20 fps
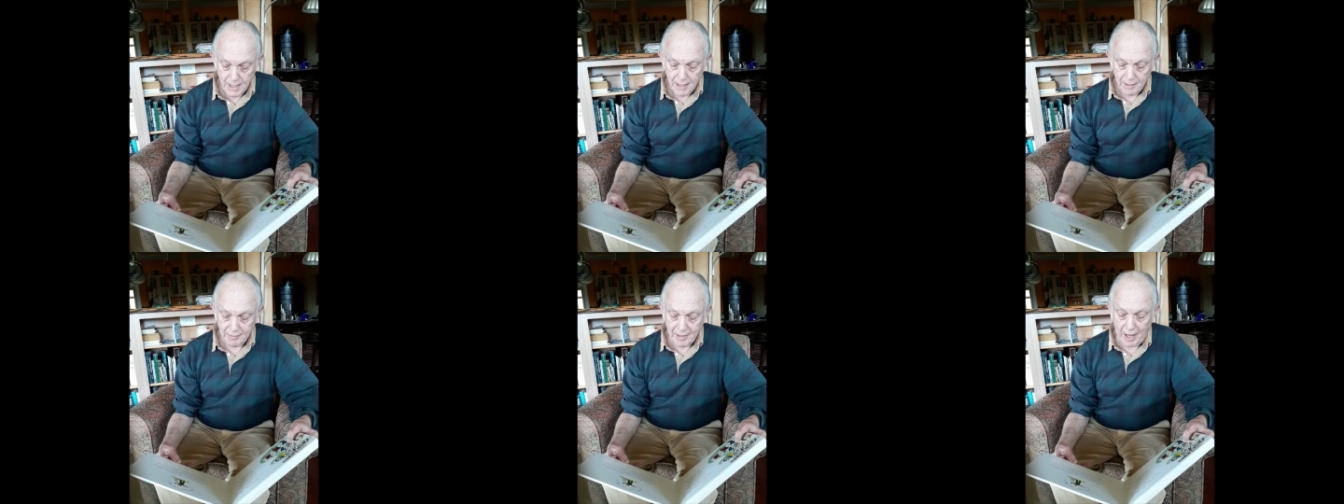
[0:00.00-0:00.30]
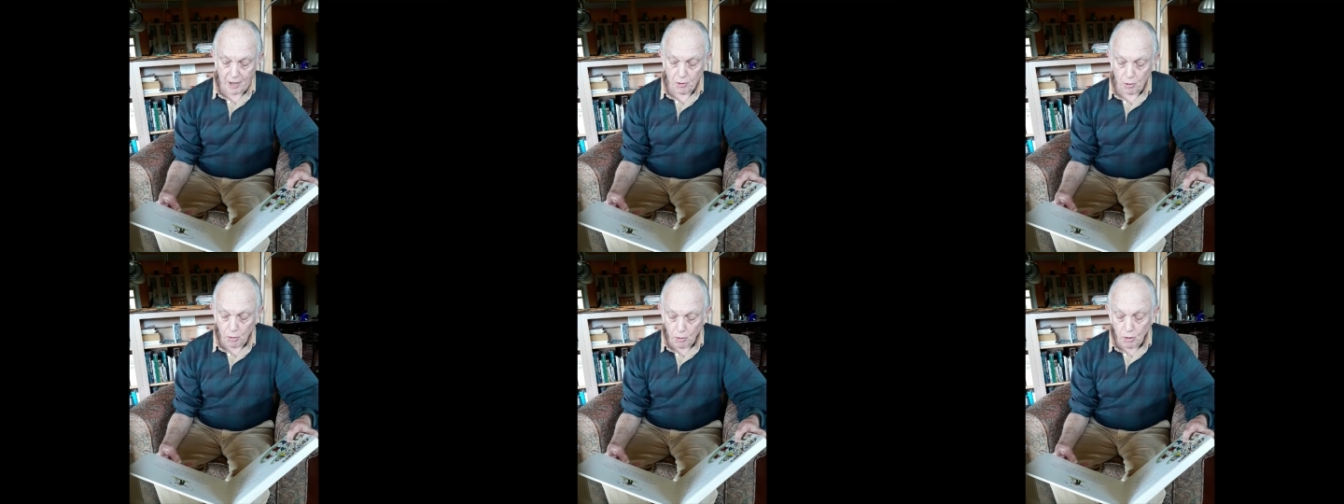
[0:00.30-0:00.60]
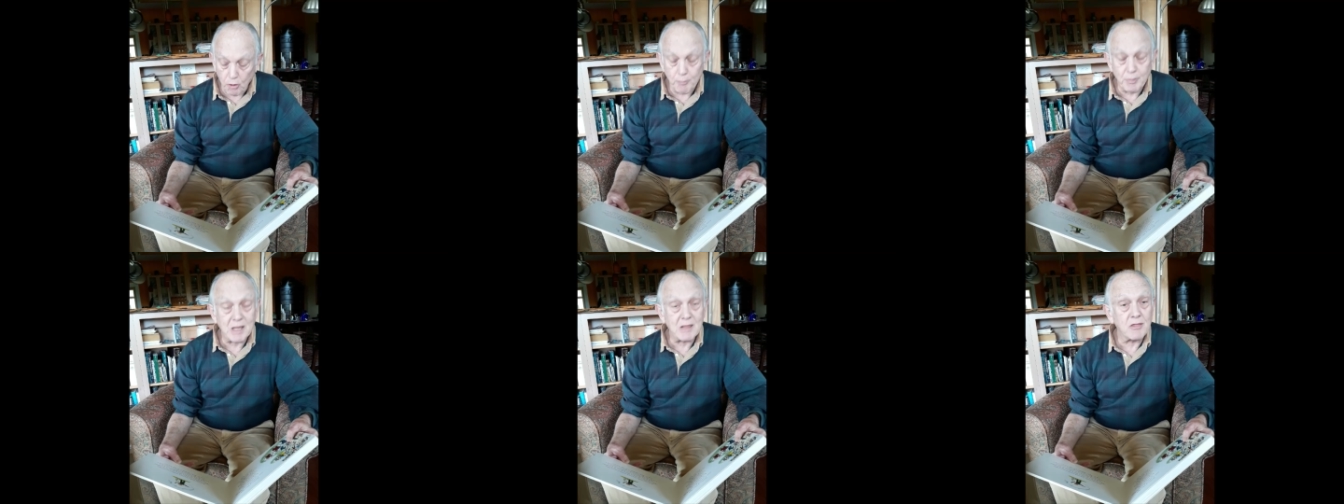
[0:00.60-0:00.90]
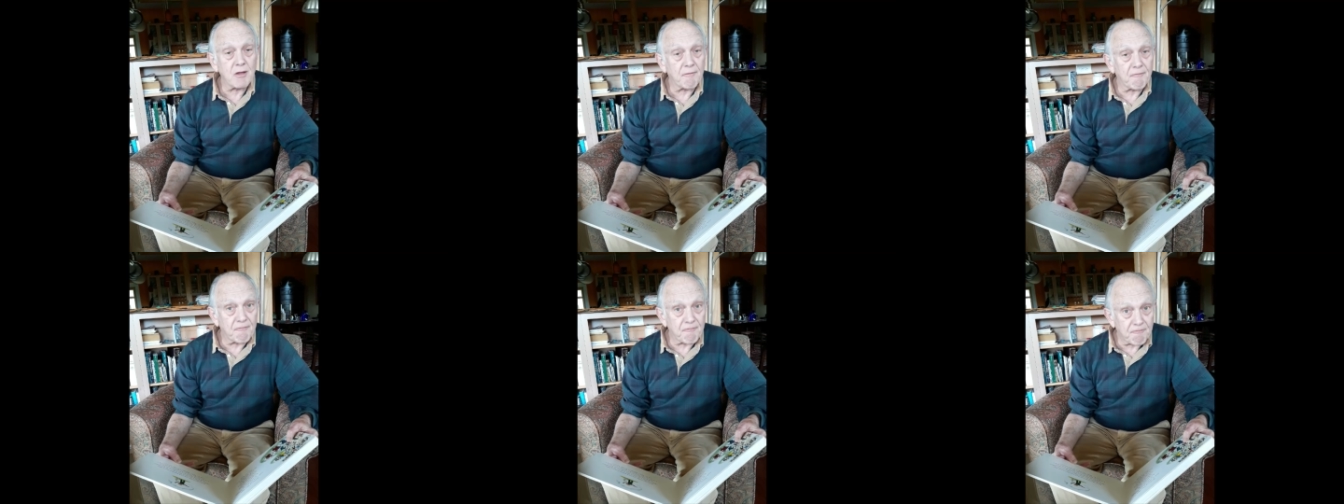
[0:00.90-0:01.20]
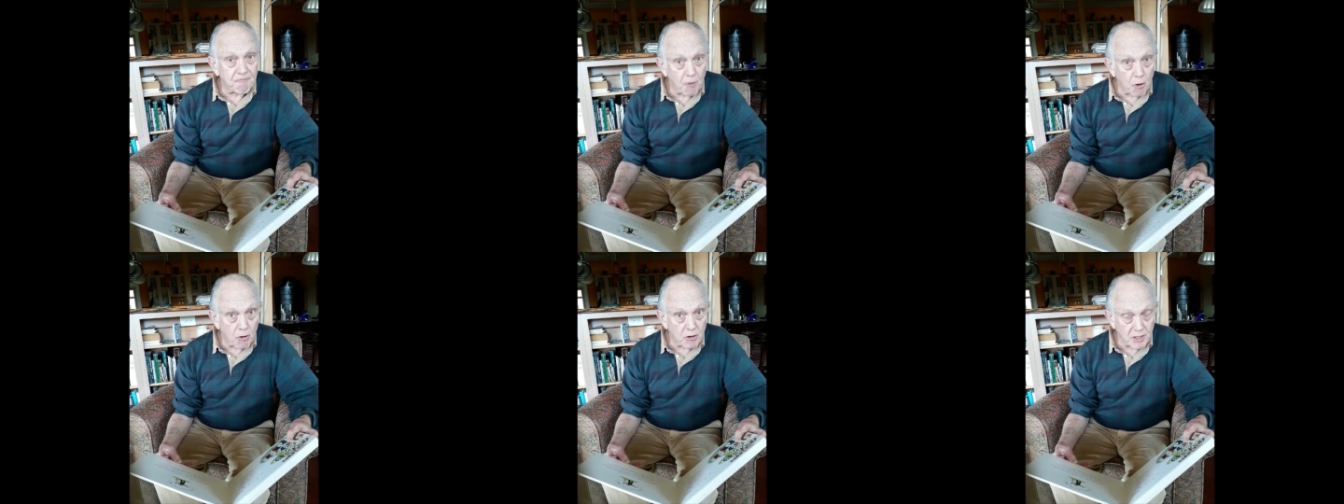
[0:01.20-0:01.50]
Let her be the
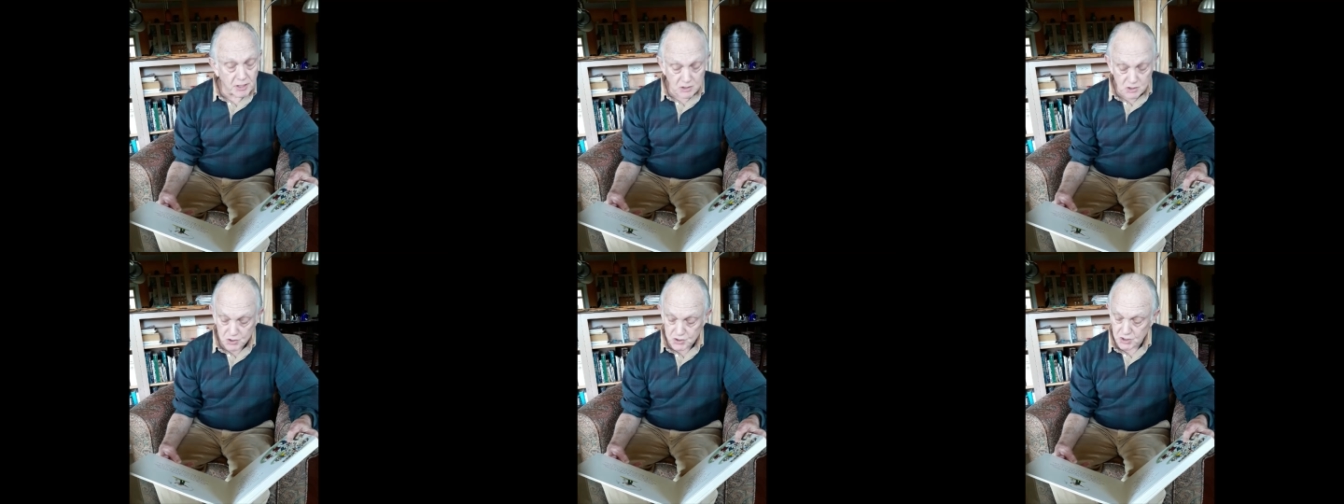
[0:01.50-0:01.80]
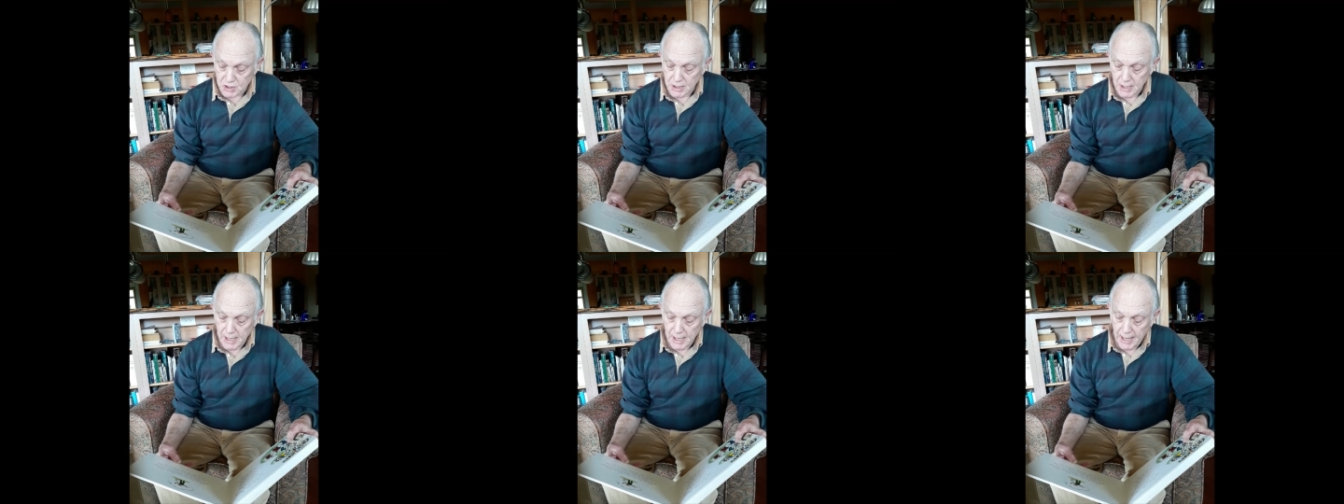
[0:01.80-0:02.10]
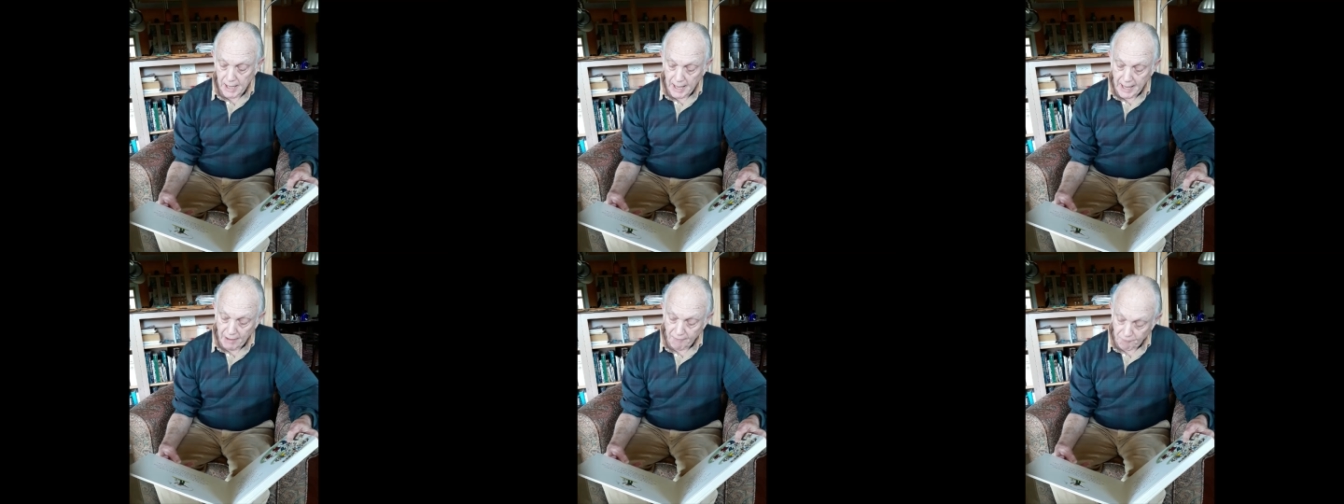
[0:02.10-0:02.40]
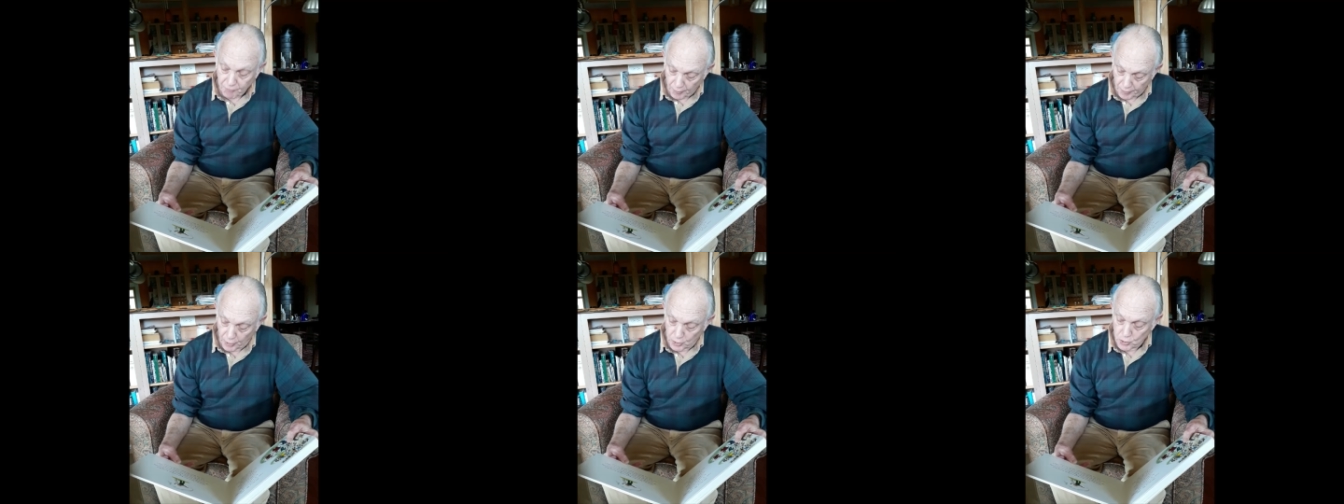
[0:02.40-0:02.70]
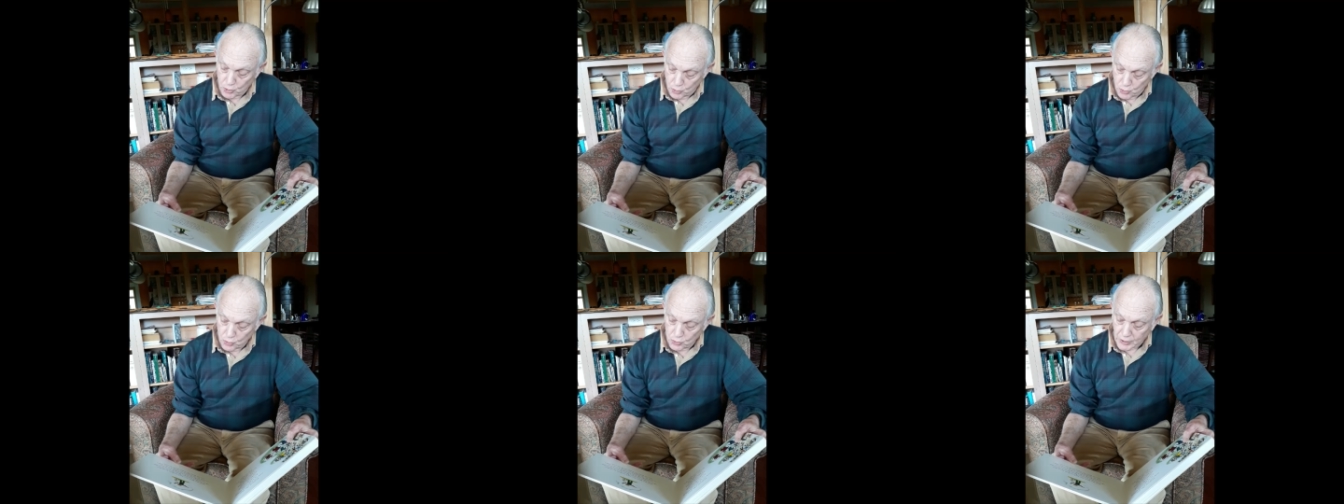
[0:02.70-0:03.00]
furnace for the
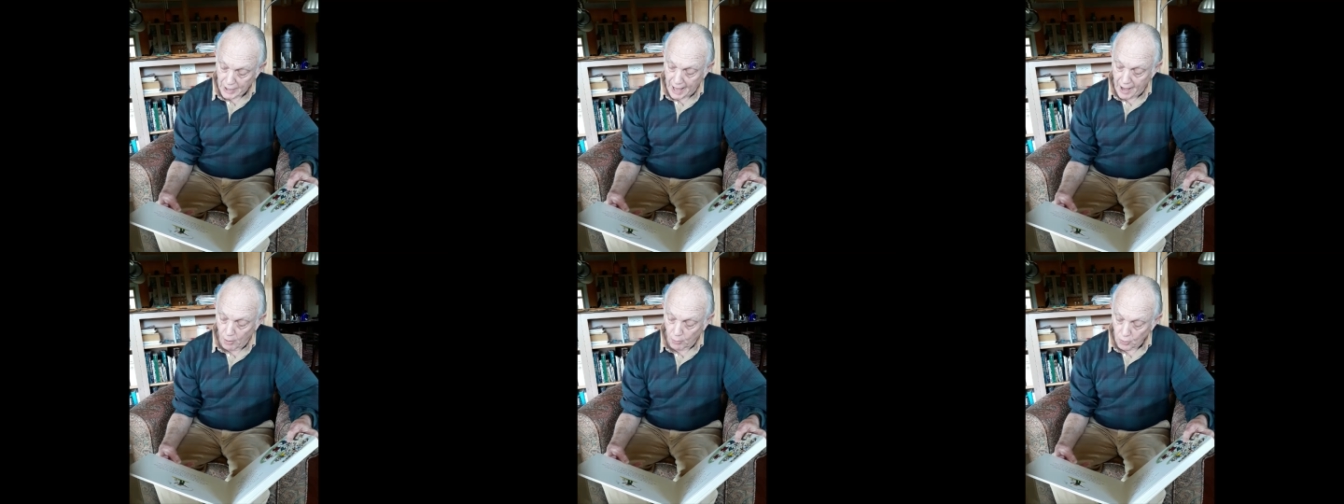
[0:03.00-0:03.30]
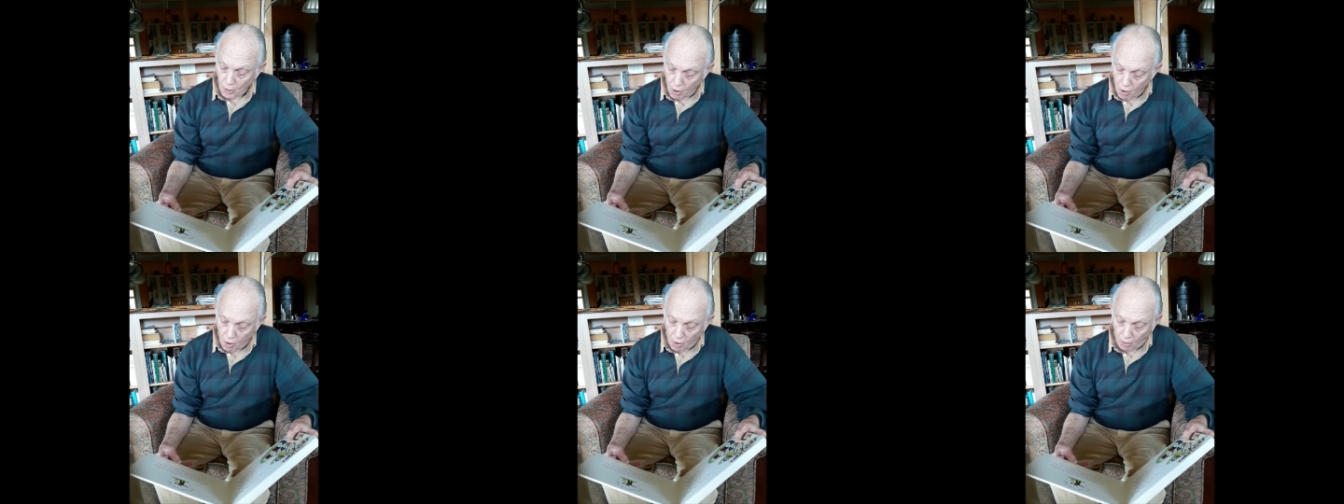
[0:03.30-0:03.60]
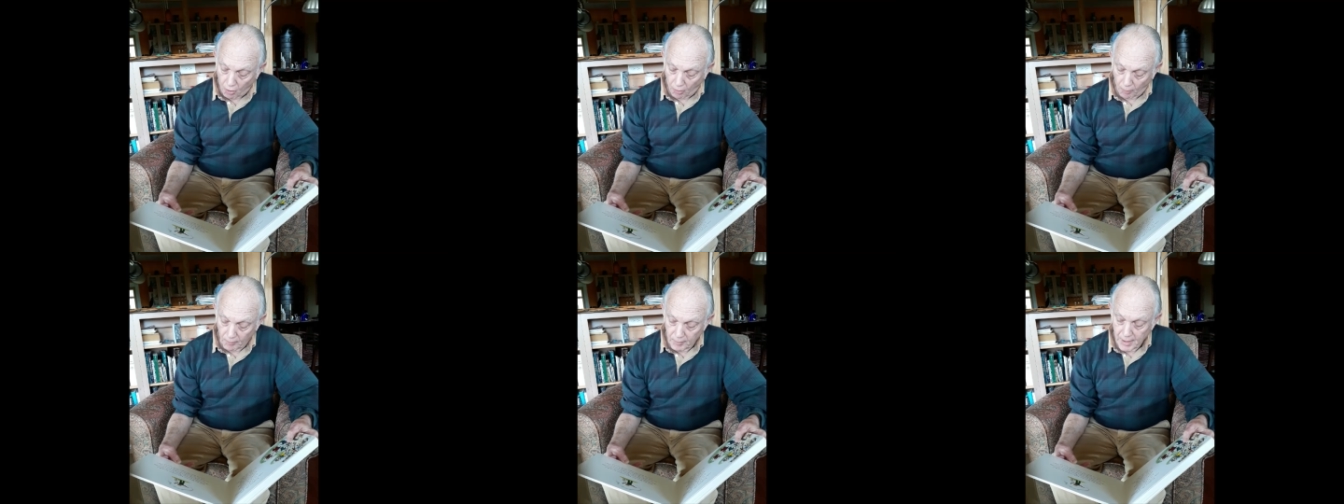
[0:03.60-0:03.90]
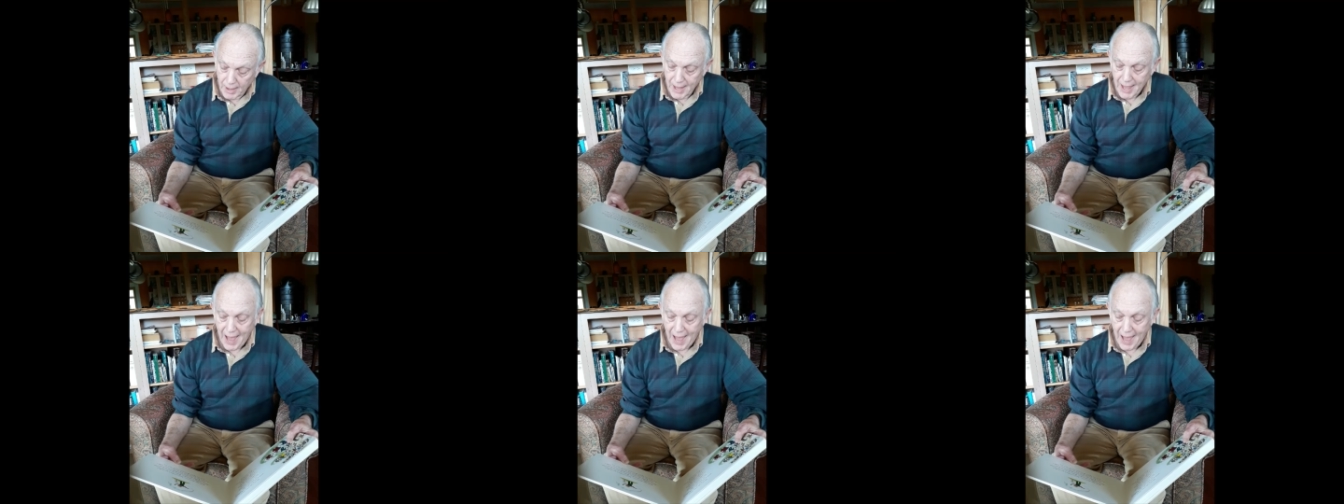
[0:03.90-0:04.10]
new town hall,